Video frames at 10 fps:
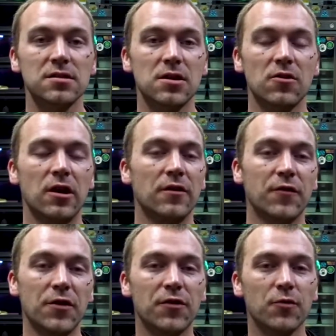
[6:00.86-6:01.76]
start off
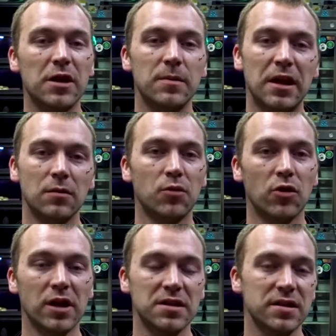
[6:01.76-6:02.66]
with 3 main
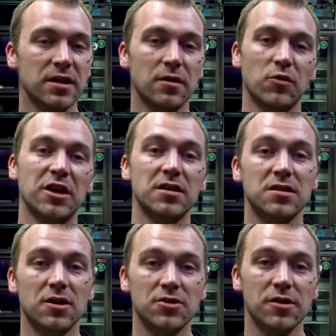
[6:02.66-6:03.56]
points and then we can
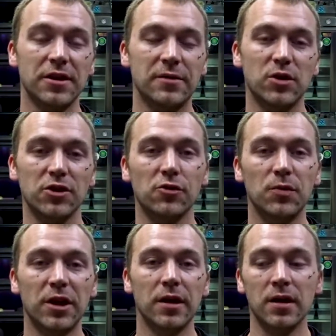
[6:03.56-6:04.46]
touch on them a little
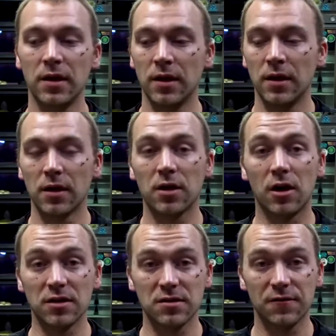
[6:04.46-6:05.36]
bit.
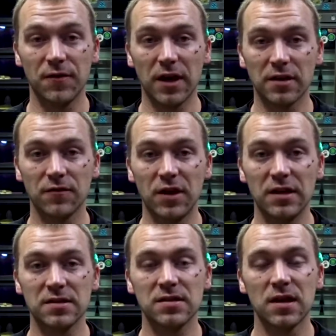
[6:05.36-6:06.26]
Cost
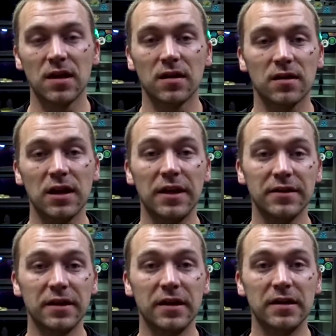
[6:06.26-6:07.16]
effectiveness,
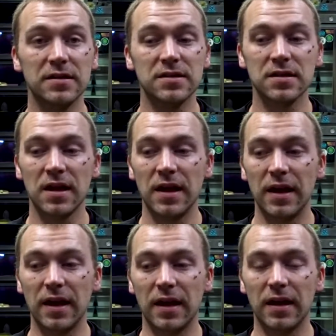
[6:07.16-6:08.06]
cleanliness,
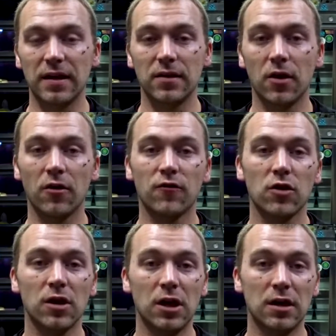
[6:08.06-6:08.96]
and
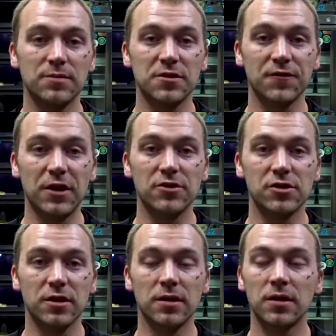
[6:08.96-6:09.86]
overall observation.